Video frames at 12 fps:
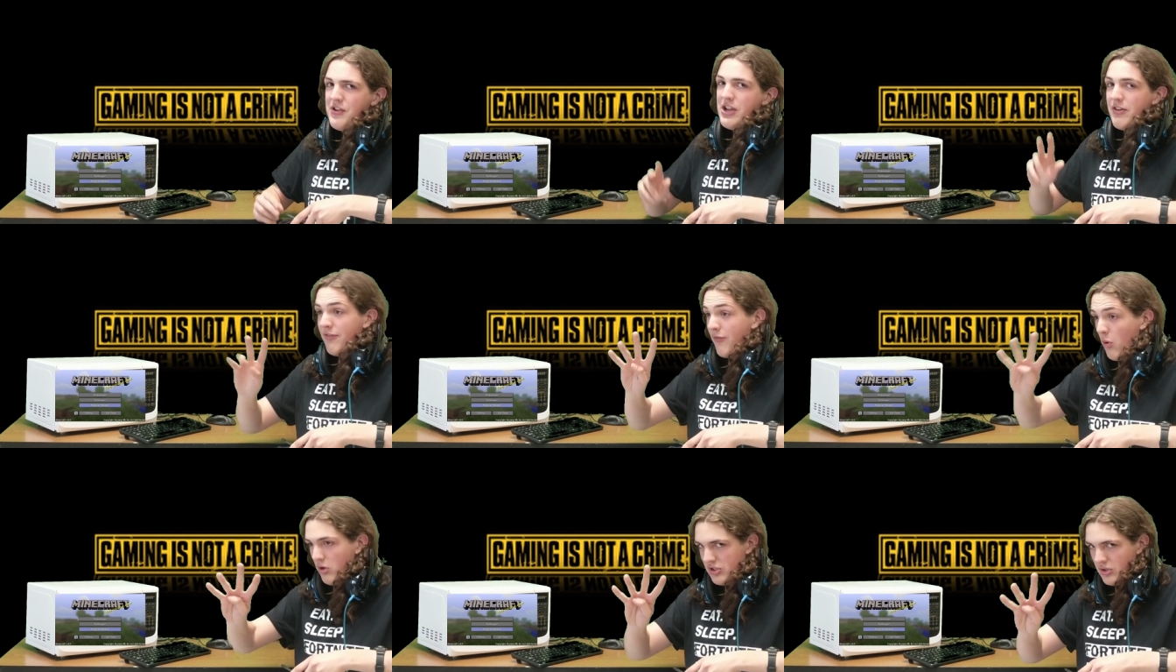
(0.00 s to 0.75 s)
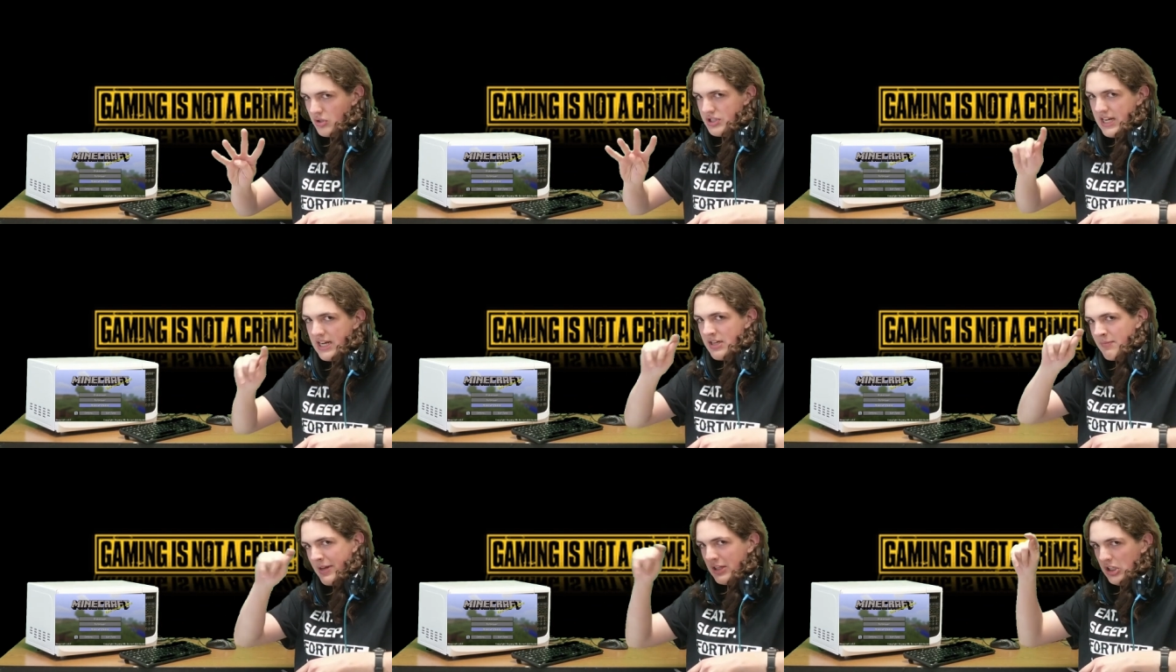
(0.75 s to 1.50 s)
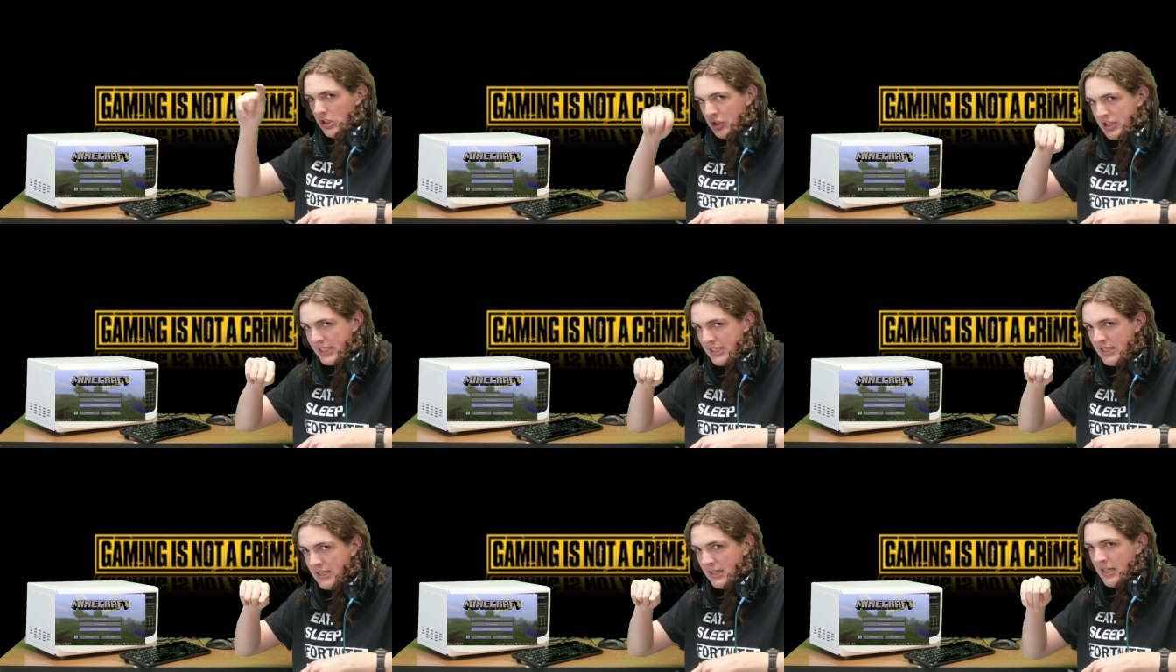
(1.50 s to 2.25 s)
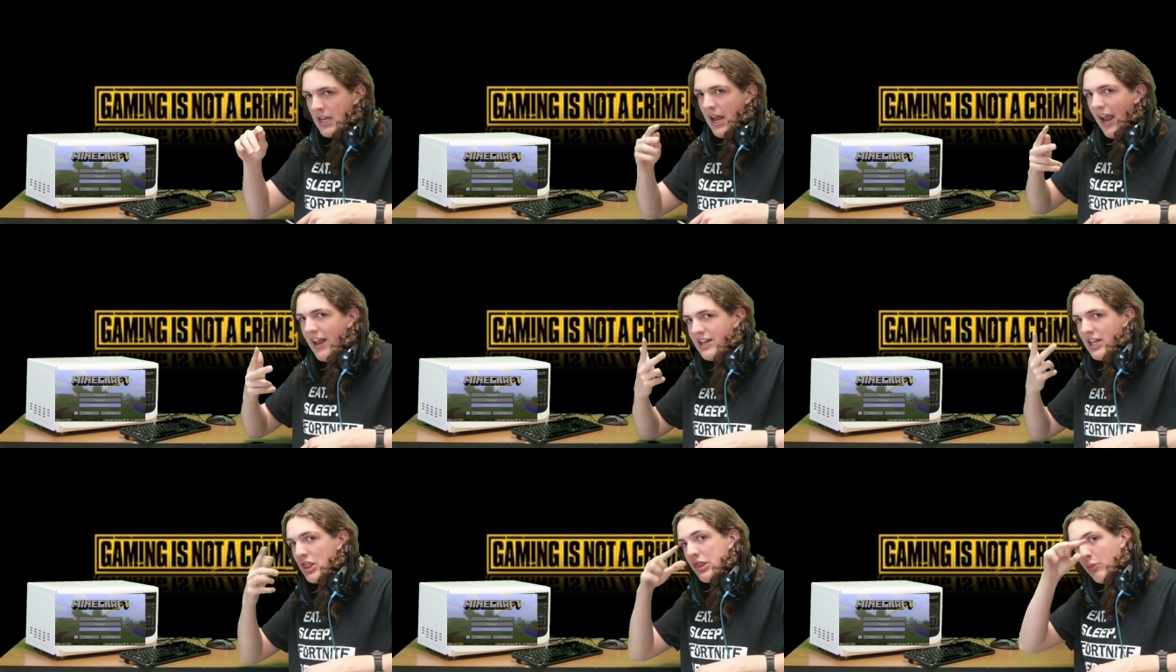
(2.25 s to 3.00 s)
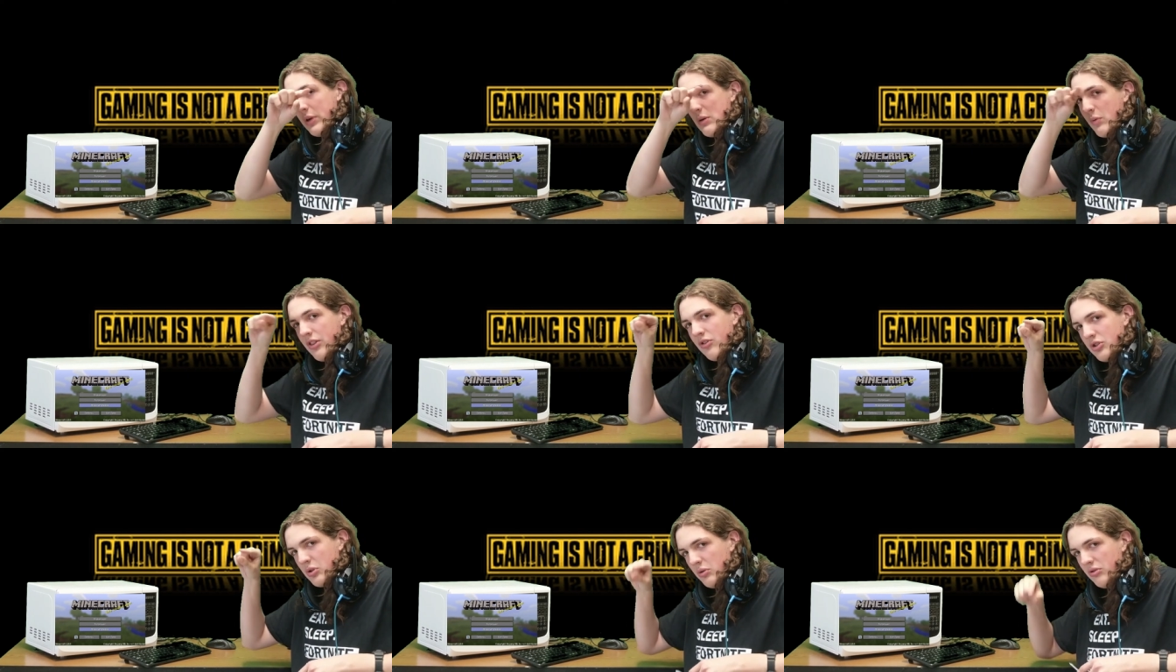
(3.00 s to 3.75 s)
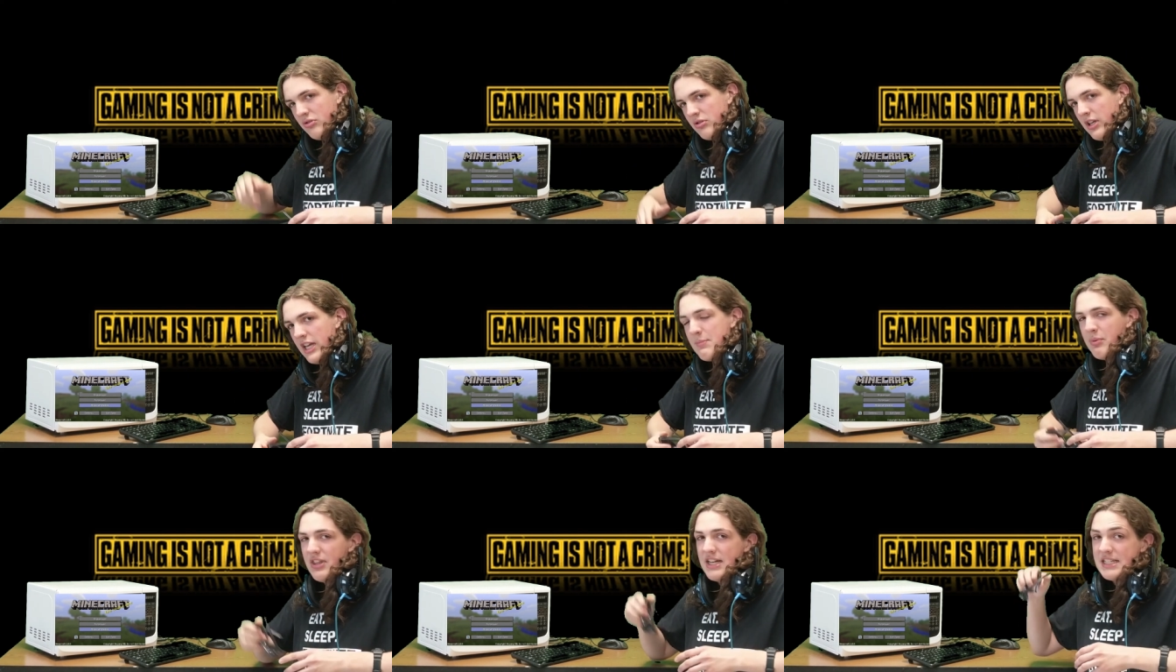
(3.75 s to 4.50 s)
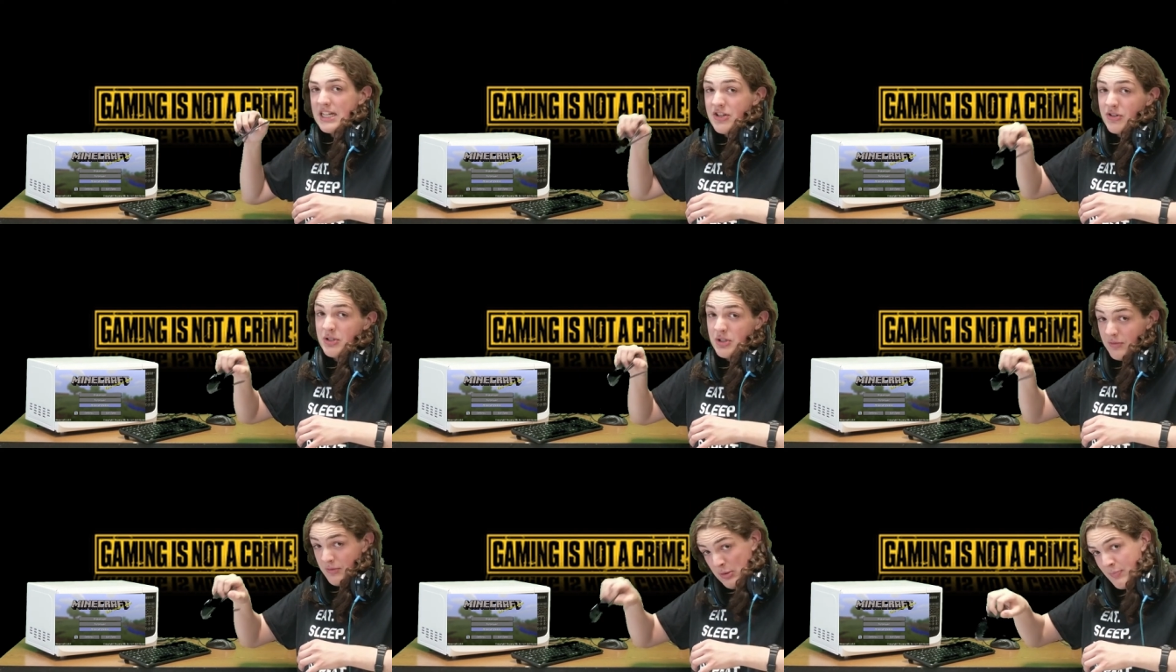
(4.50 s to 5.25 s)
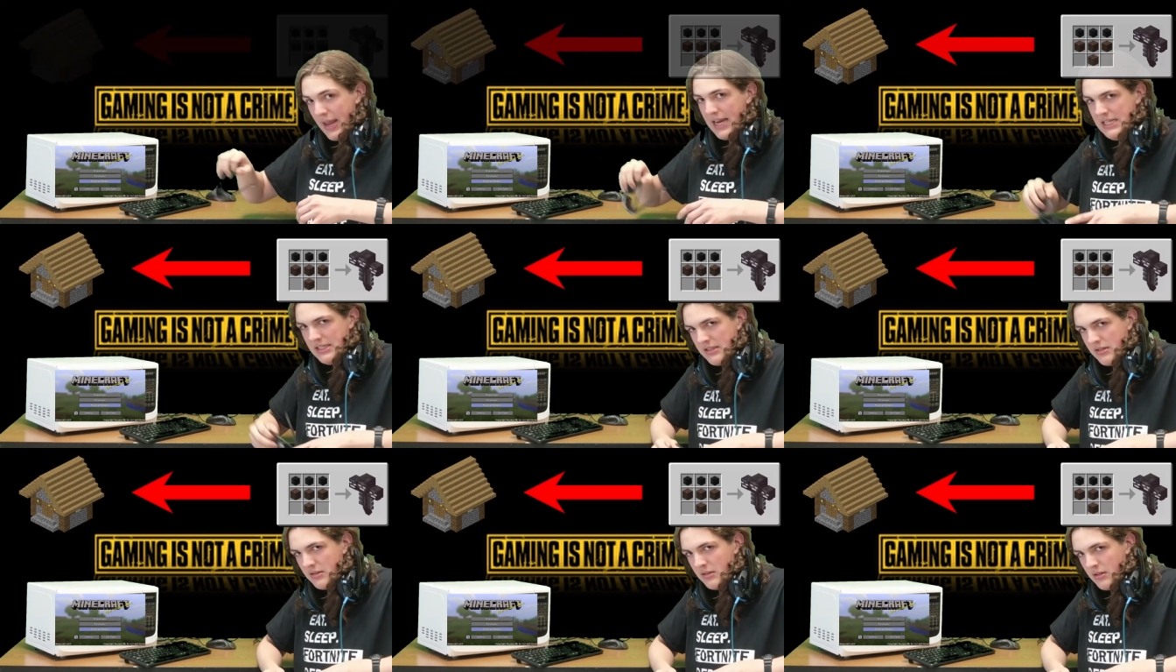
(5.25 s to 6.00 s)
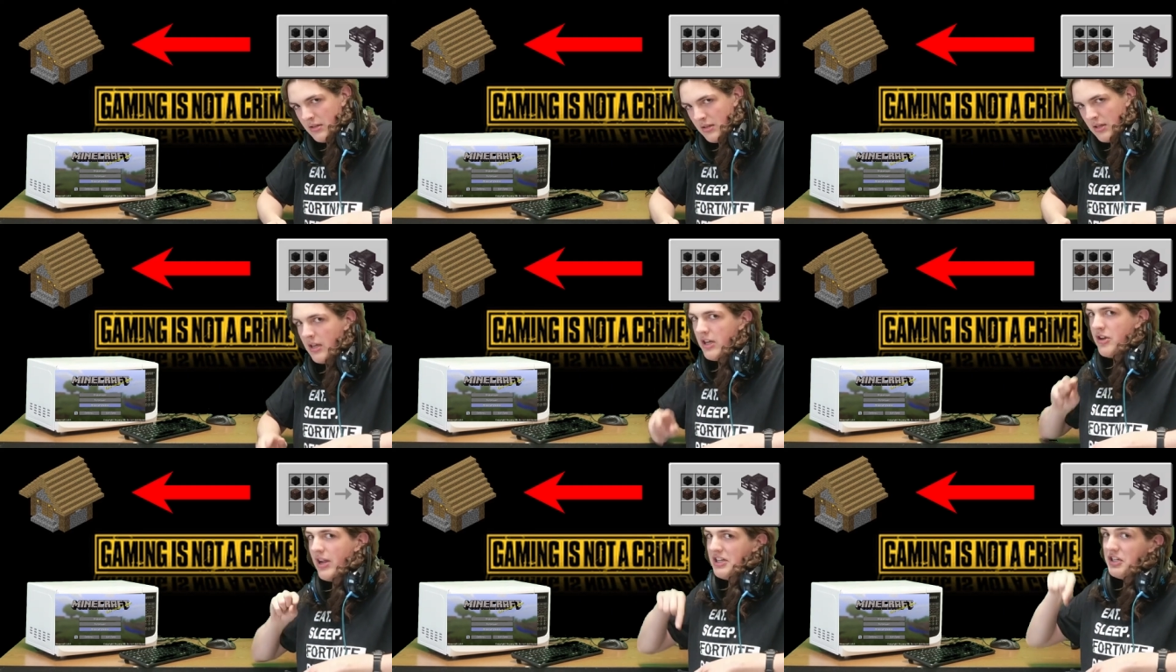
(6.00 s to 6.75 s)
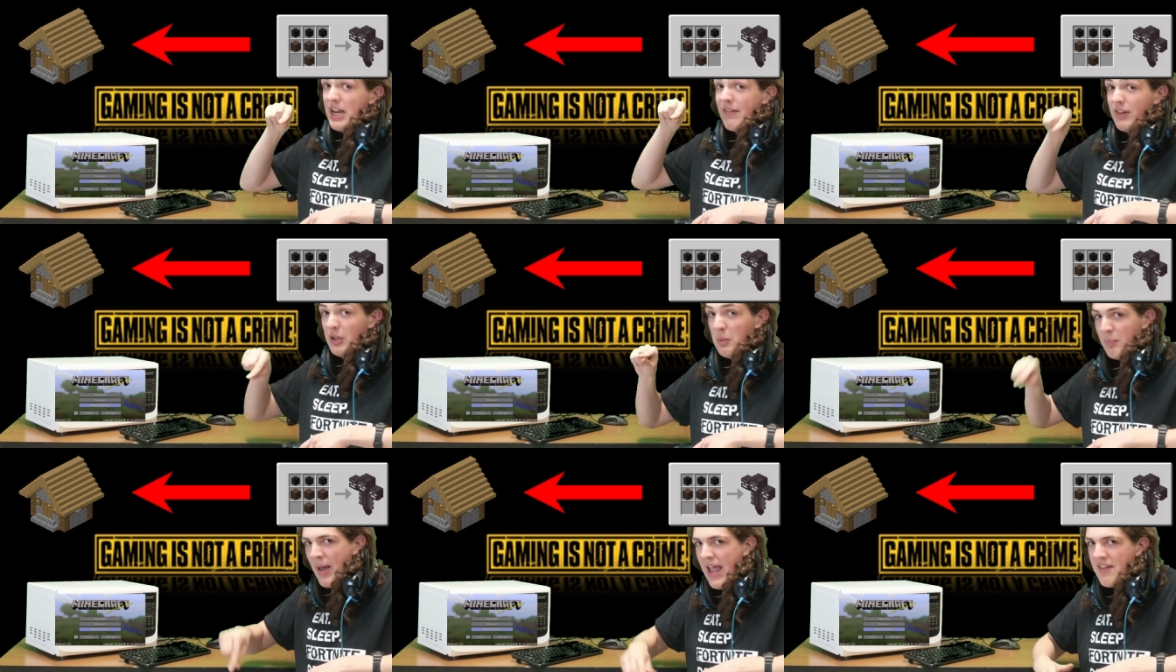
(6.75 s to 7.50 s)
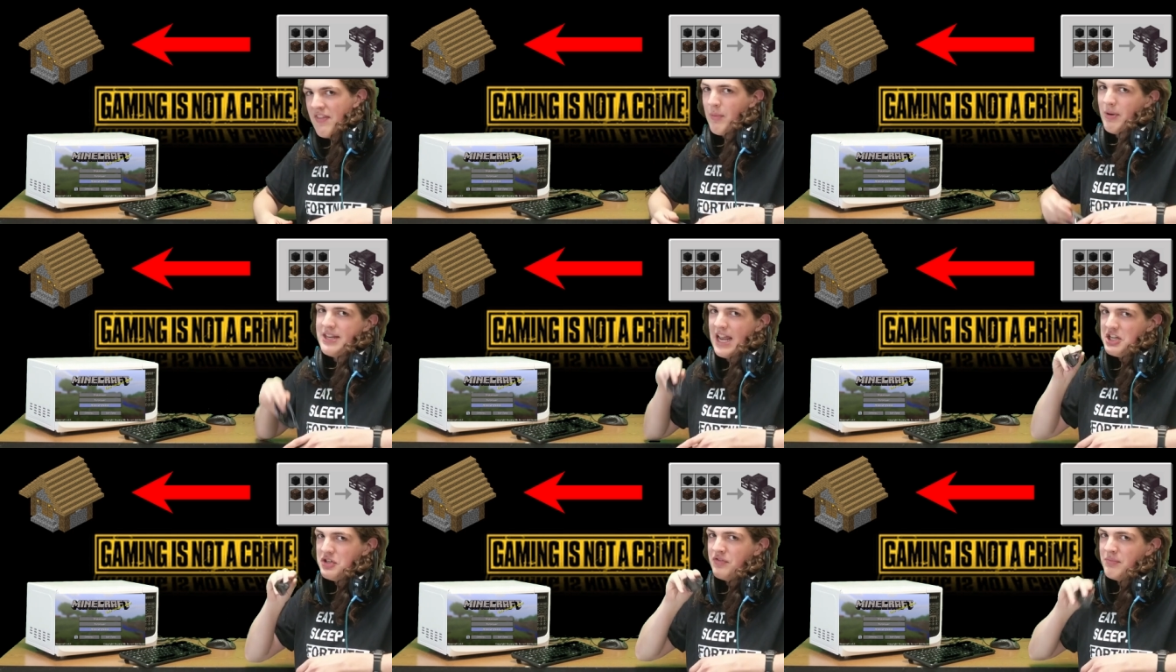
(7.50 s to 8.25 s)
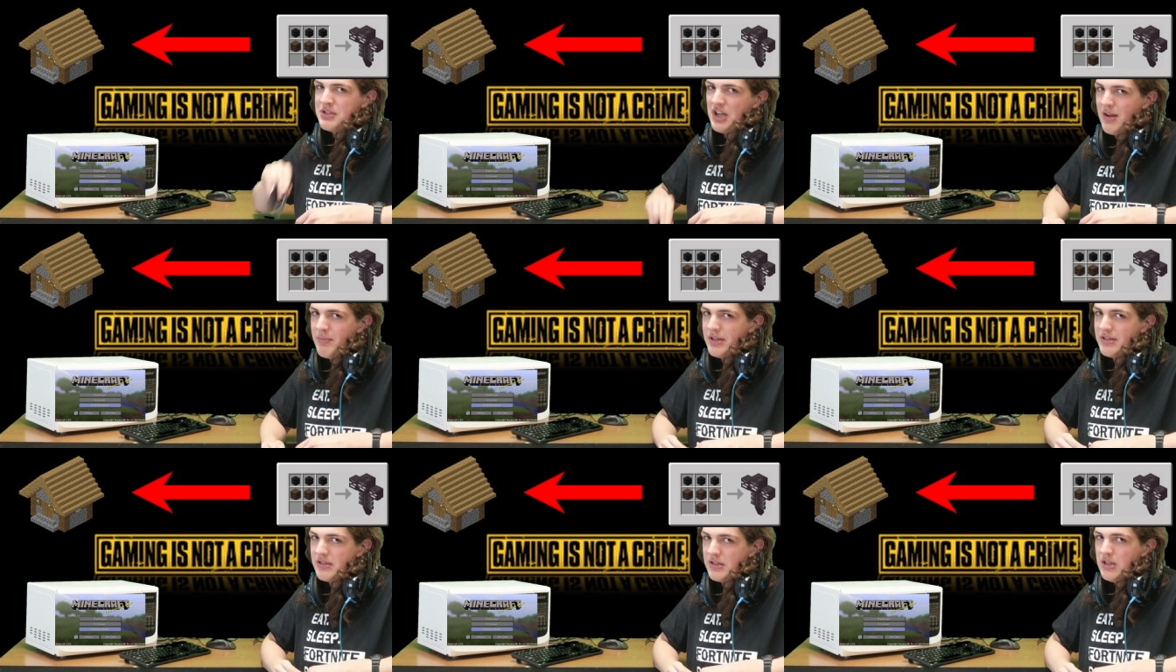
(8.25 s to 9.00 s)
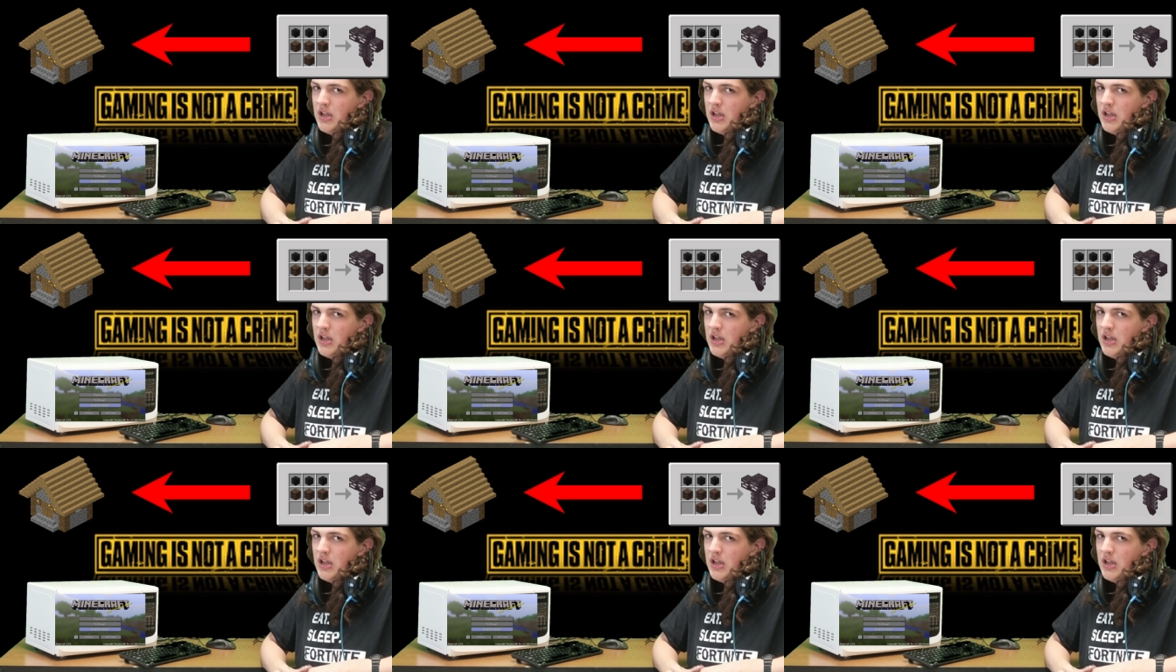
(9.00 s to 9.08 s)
you get four soul sand, make a little T, and you get three wither skulls, and you put that inside your your base, you're actually gonna have a little pet that protects you from zombies.